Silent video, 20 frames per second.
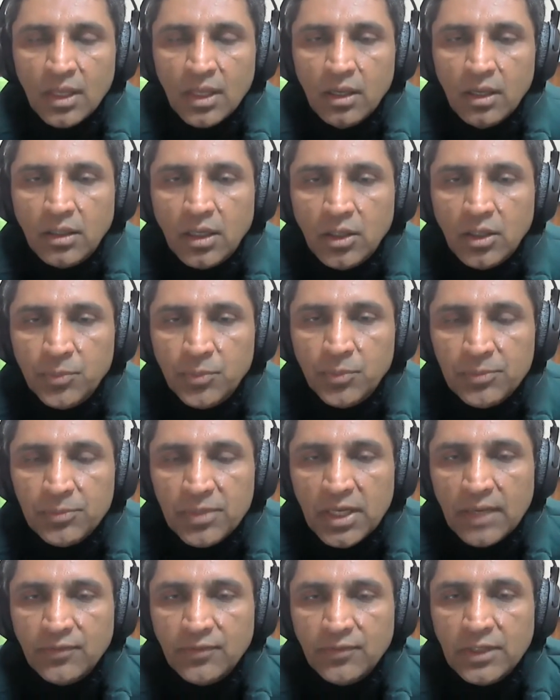now people
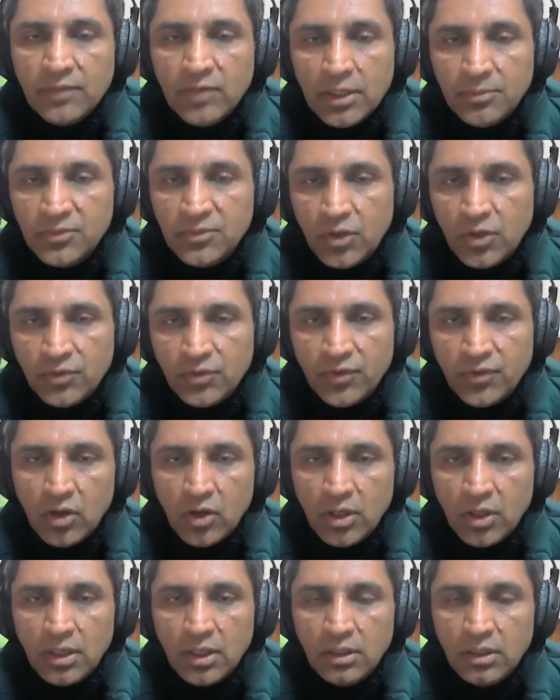have developed what we call
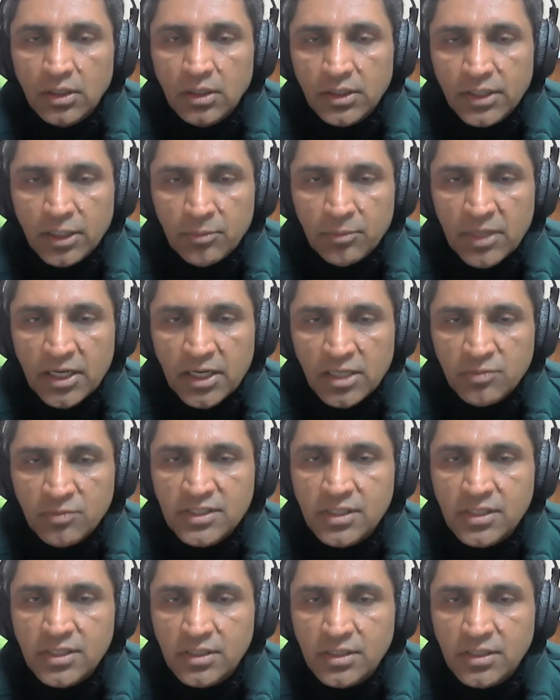learning management
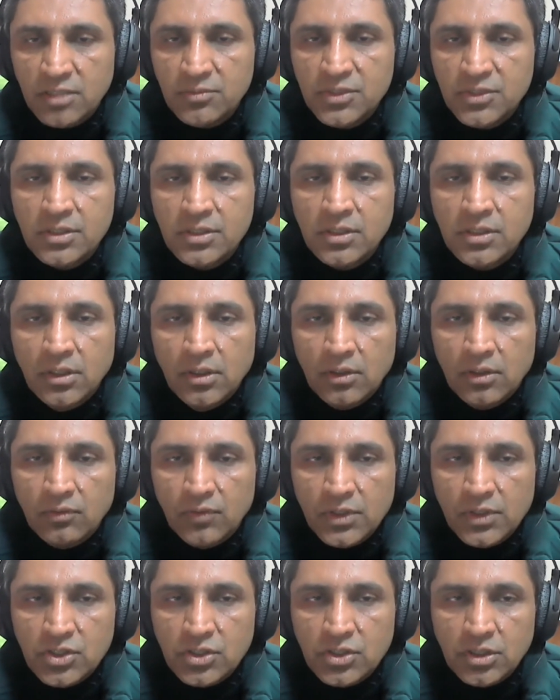systems
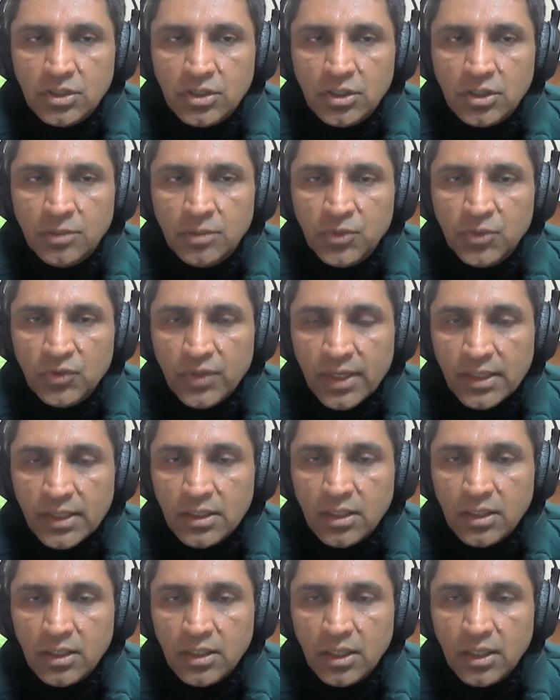which uh, provide a
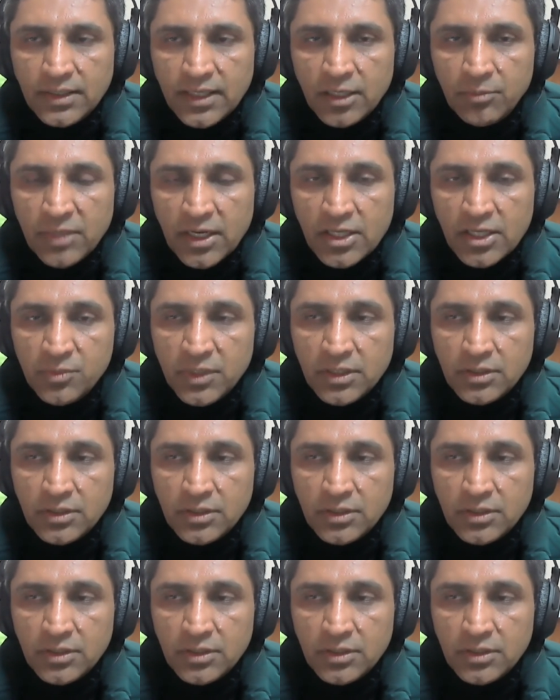content management.